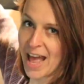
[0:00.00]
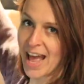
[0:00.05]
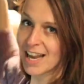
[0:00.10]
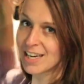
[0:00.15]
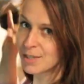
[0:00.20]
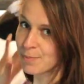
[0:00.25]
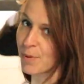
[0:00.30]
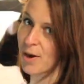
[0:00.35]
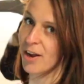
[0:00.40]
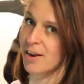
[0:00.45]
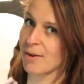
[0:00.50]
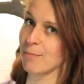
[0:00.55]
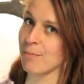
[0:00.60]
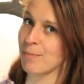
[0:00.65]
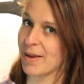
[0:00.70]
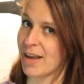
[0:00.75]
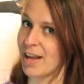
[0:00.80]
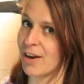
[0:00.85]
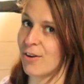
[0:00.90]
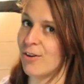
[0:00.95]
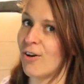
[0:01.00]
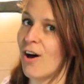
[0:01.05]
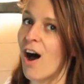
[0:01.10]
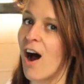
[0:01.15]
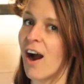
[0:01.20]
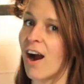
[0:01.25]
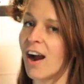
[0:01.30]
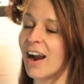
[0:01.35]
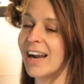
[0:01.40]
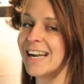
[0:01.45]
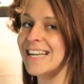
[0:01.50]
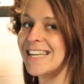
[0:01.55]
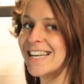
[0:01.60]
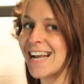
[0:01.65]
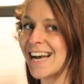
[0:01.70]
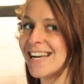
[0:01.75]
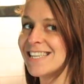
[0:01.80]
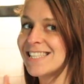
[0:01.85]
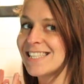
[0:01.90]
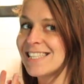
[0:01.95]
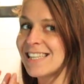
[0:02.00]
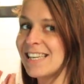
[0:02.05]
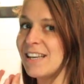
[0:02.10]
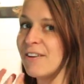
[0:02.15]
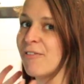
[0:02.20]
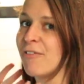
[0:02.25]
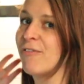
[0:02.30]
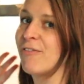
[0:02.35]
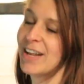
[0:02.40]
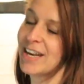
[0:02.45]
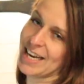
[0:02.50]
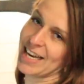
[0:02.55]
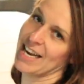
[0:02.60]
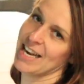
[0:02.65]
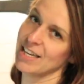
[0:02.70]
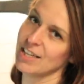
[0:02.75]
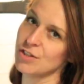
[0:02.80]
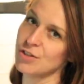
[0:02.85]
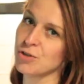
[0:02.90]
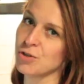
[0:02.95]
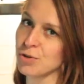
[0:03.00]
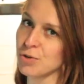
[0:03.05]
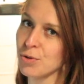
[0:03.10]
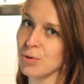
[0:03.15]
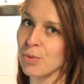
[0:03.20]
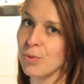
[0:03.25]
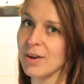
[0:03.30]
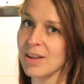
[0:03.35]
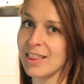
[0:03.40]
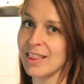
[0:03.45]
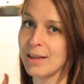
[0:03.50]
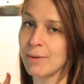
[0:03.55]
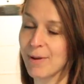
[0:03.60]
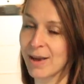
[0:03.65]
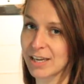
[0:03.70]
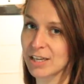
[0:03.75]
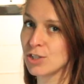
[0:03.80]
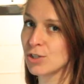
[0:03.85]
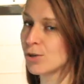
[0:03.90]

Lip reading: and bottom panel are nicely fitted into the back